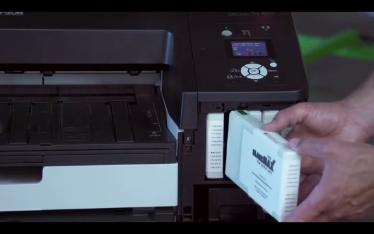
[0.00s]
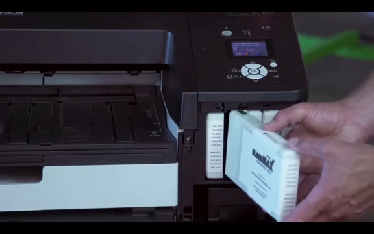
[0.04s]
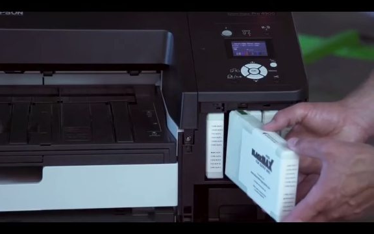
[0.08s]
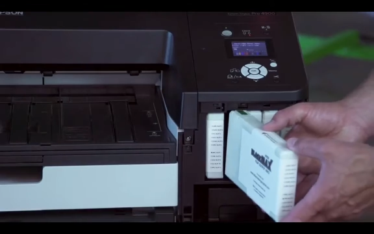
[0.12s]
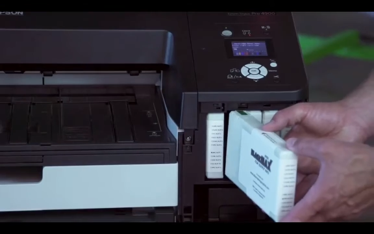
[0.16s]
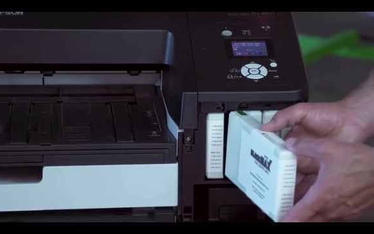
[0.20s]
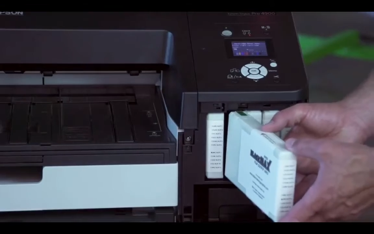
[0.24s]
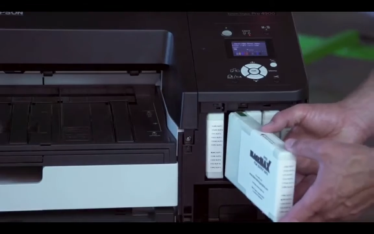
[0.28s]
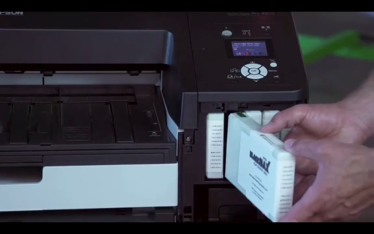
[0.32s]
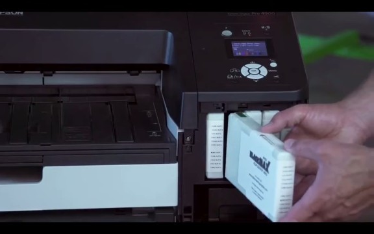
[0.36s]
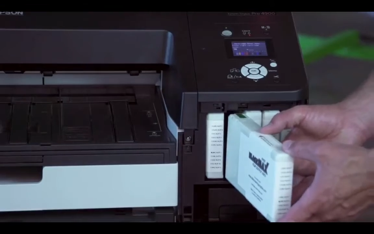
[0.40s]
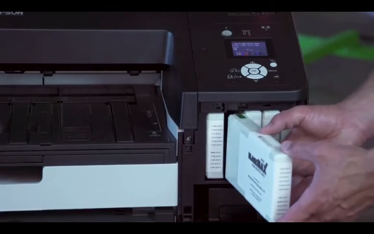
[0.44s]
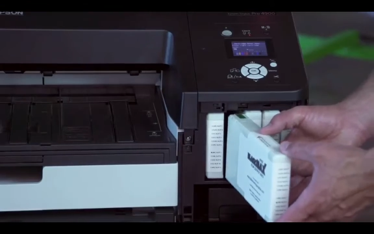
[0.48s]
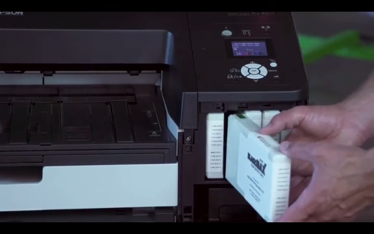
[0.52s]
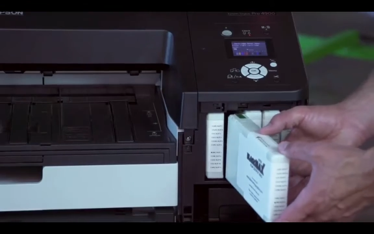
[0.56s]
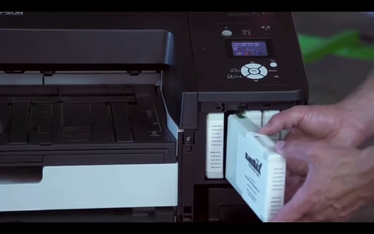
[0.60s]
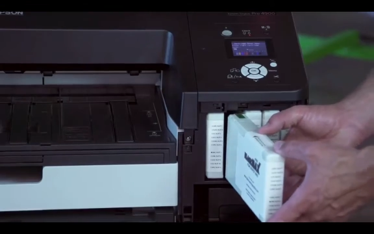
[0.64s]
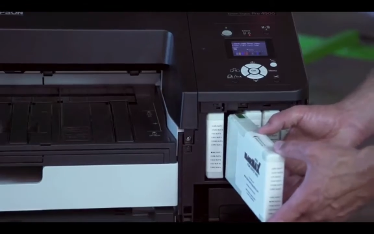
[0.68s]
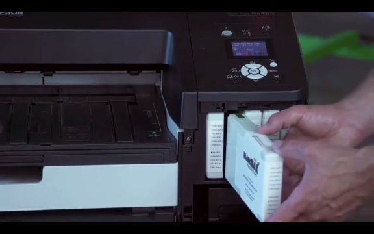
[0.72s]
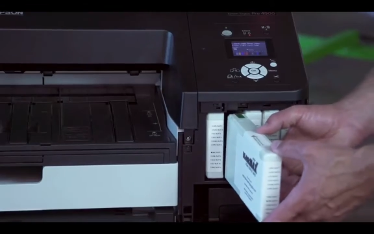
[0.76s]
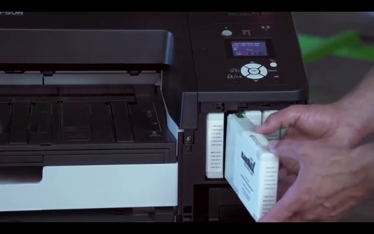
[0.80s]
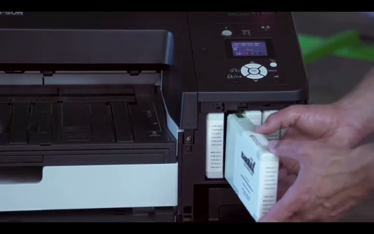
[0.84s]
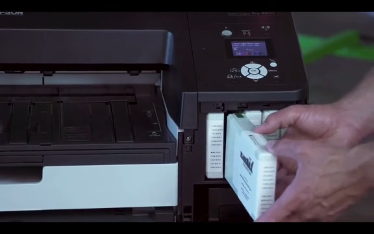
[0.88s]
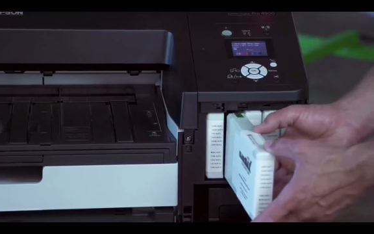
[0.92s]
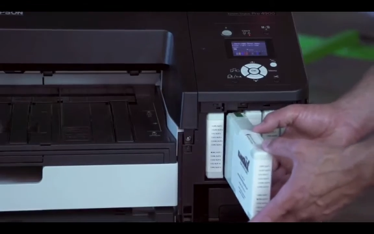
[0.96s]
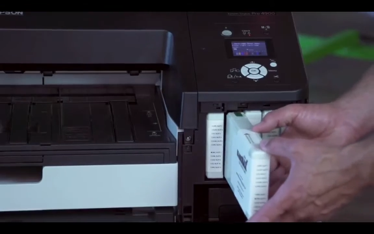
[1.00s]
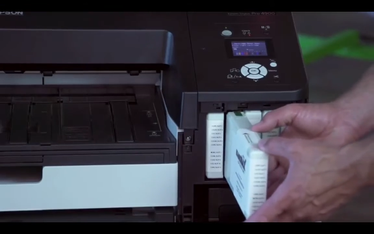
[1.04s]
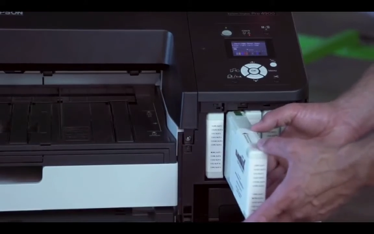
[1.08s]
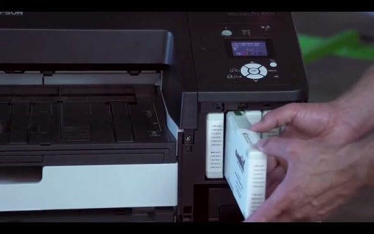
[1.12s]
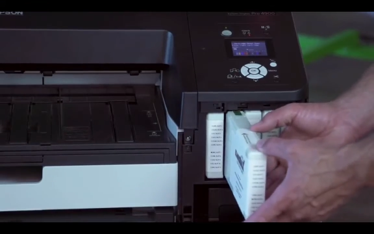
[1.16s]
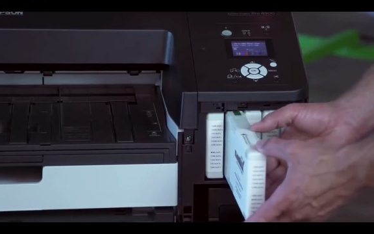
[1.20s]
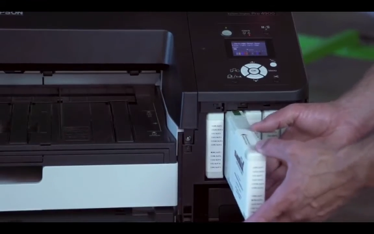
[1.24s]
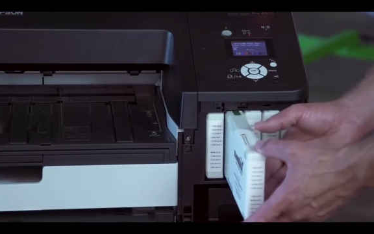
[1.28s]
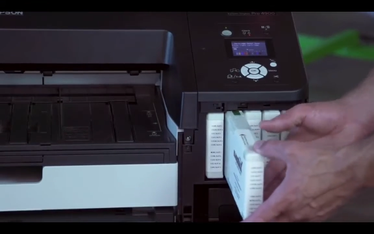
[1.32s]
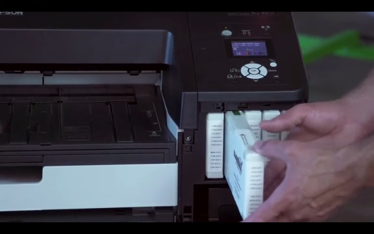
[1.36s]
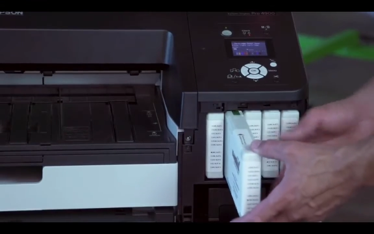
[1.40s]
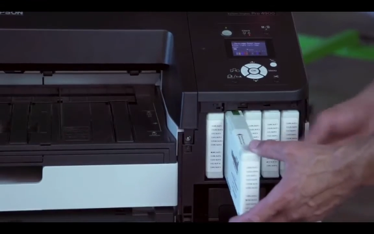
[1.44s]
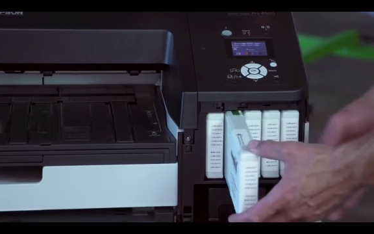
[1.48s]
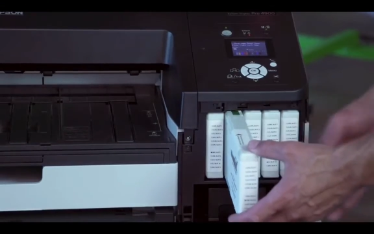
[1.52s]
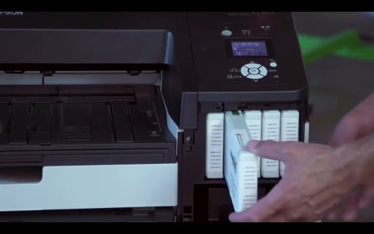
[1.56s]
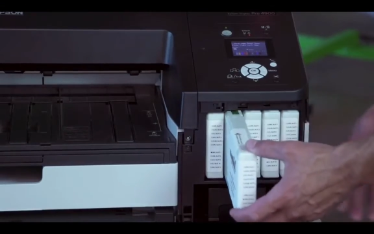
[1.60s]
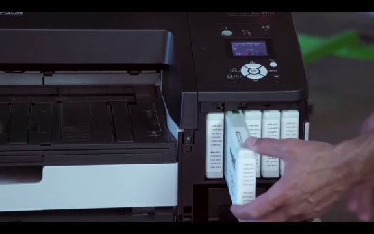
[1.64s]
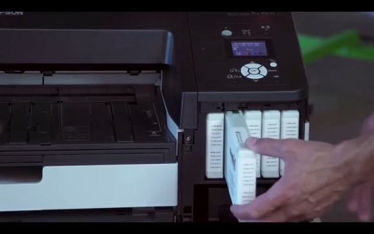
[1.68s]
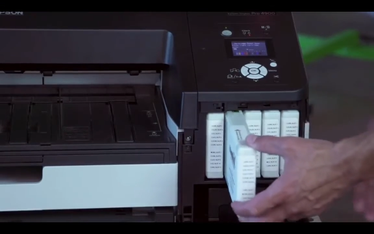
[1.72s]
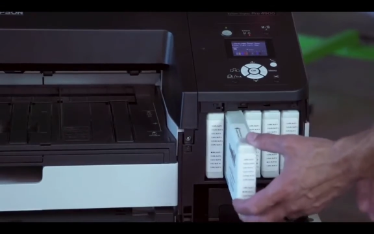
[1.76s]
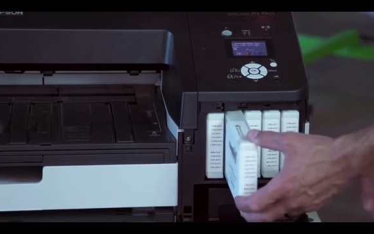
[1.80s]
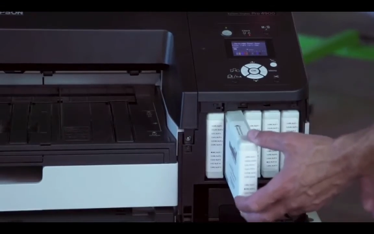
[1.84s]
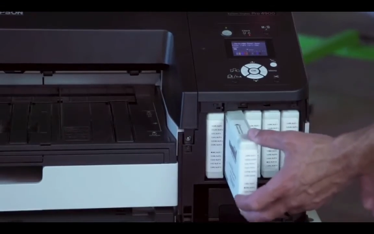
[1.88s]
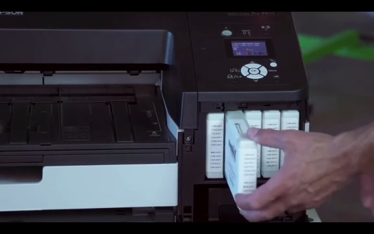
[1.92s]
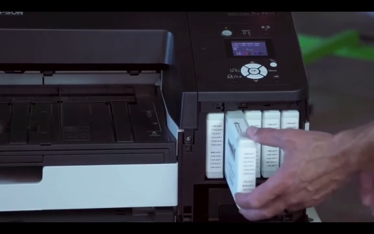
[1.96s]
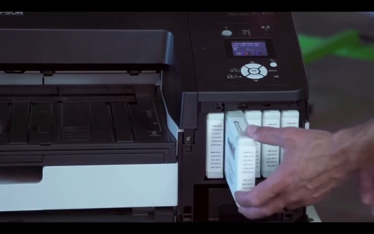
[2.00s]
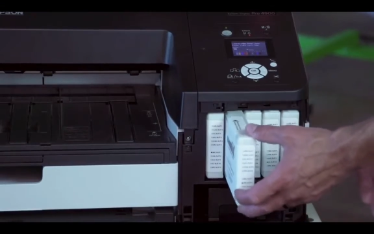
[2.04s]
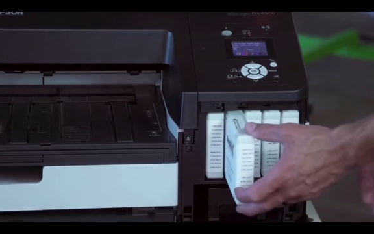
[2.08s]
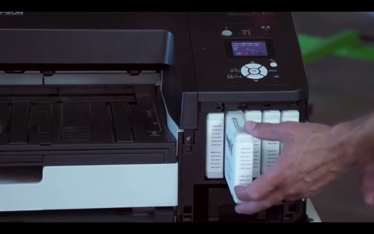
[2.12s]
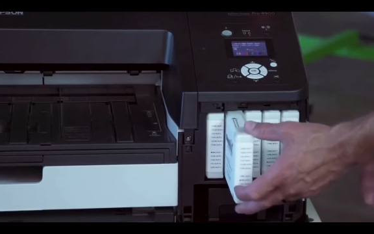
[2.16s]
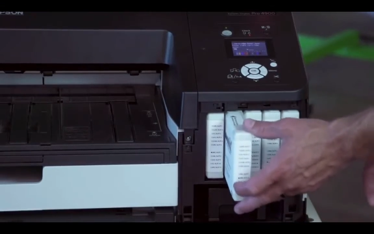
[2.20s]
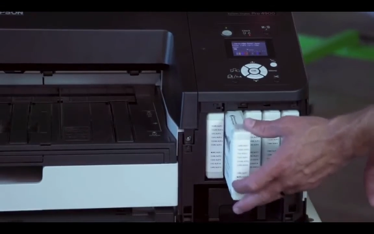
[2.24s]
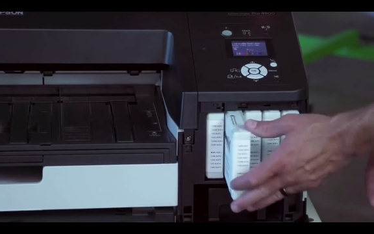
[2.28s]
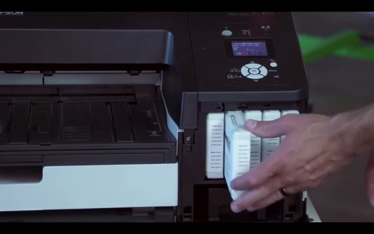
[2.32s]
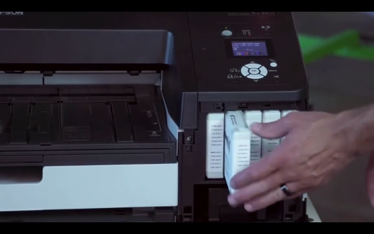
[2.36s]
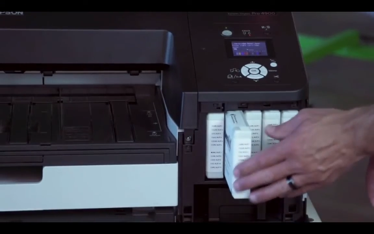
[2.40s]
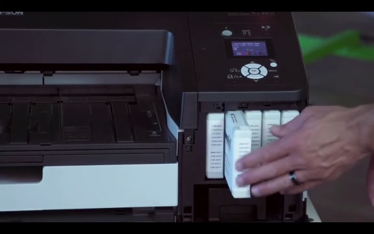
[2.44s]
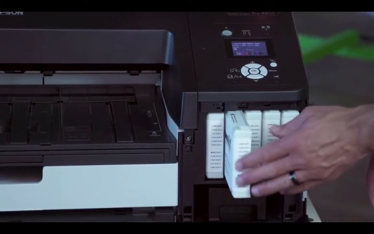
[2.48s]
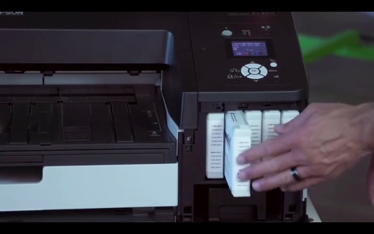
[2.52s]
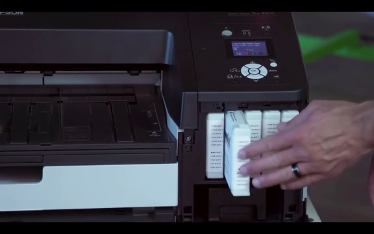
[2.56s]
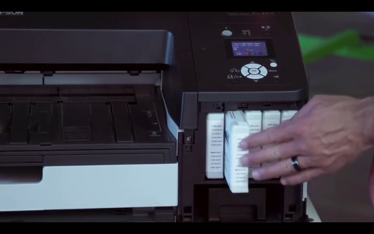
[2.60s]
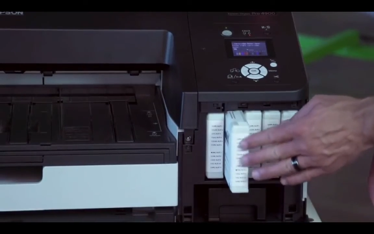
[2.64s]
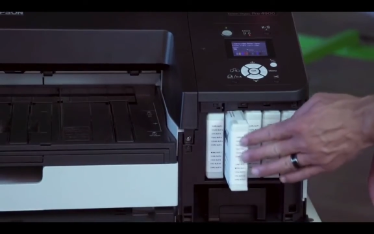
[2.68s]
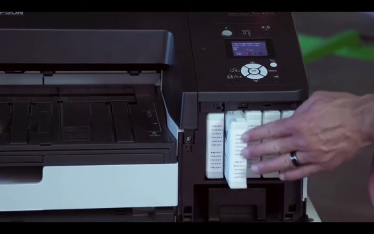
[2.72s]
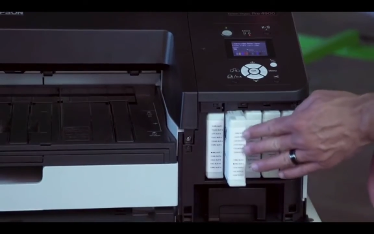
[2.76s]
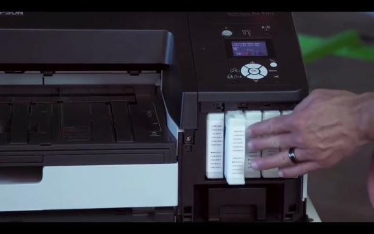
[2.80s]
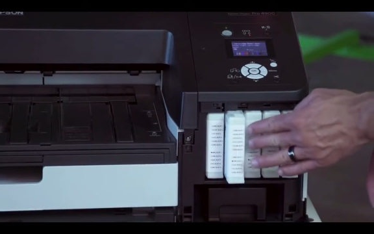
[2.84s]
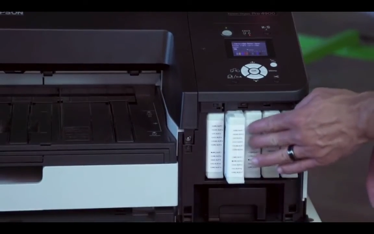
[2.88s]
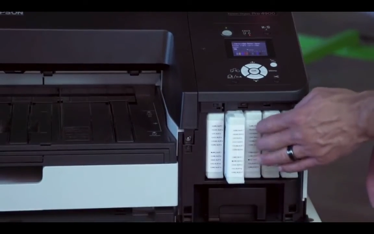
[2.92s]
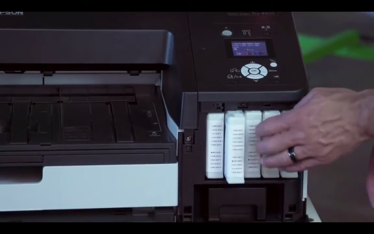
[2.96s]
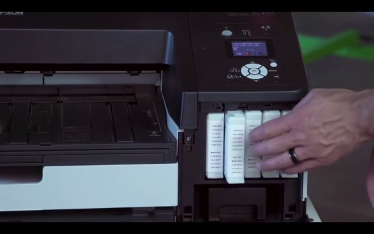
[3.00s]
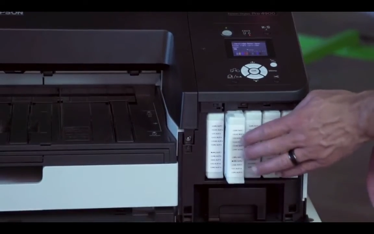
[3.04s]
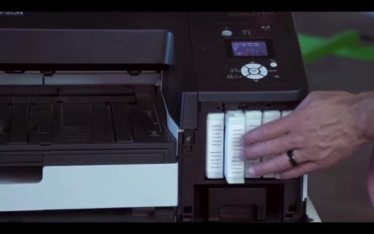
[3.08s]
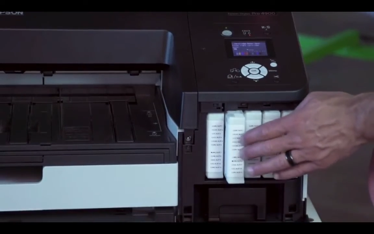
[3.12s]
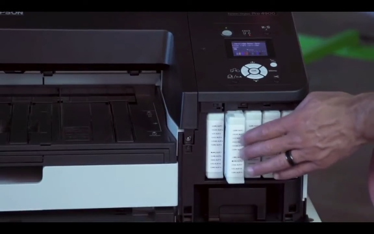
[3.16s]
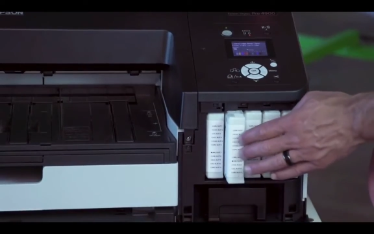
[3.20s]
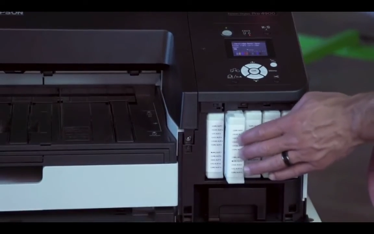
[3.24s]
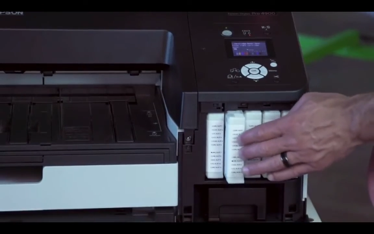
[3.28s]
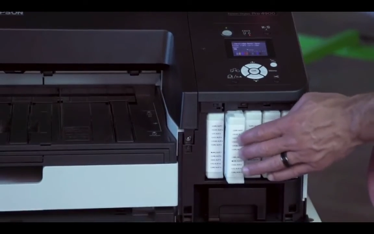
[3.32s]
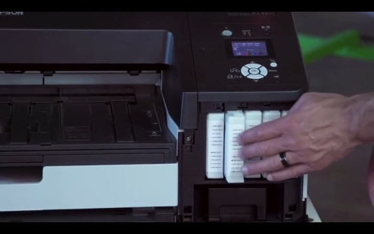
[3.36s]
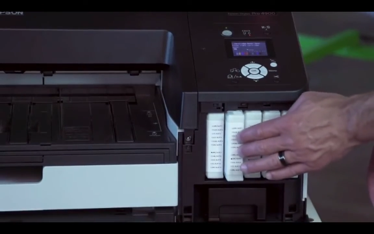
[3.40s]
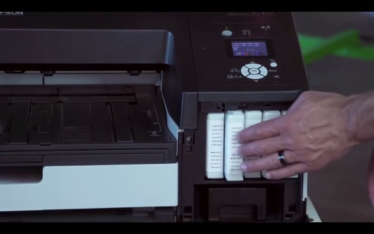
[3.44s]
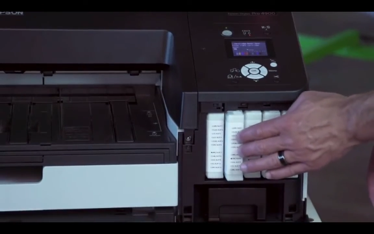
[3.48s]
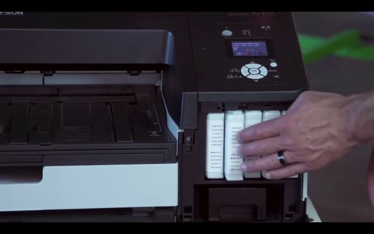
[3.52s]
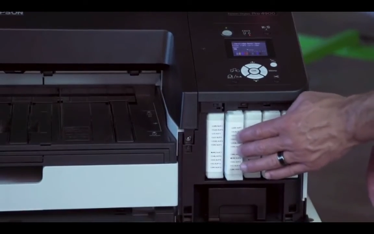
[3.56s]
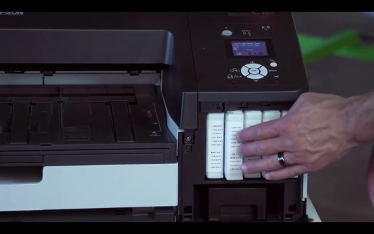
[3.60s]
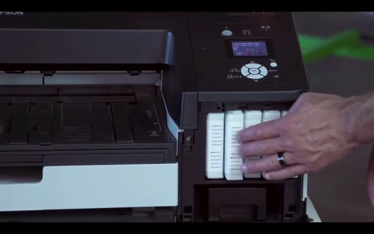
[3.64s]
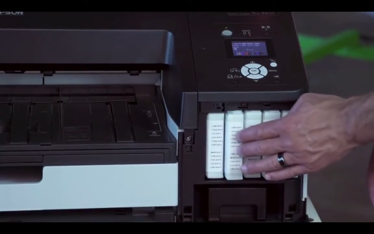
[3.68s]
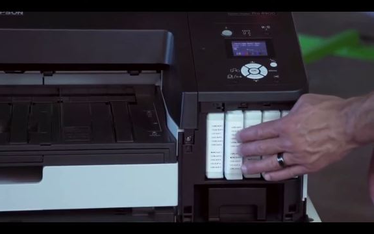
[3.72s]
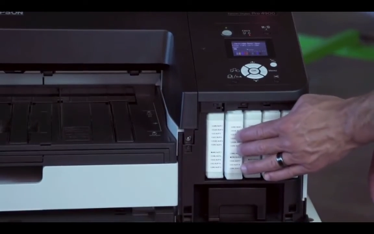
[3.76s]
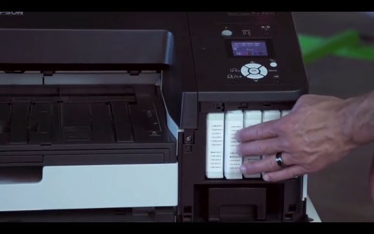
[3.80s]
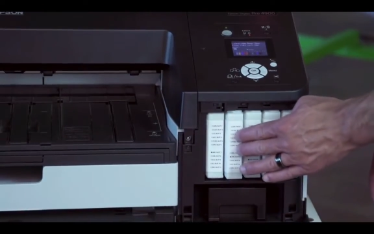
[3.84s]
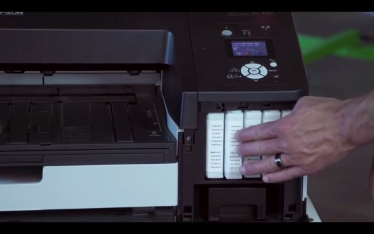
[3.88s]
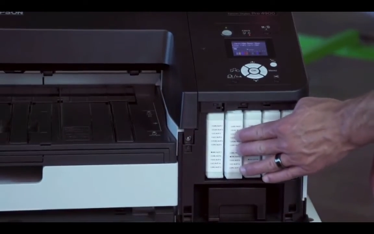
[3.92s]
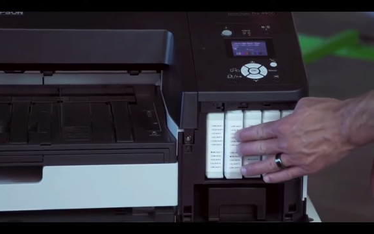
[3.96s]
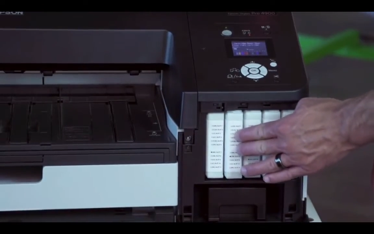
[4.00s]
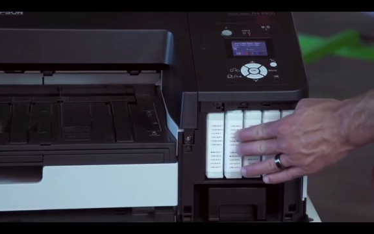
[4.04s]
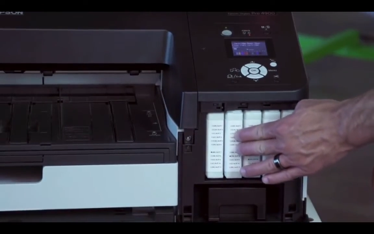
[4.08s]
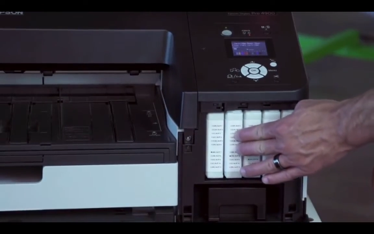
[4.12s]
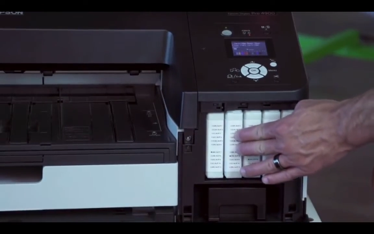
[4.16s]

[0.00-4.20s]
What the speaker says: No face is visible, so there are no lips to read.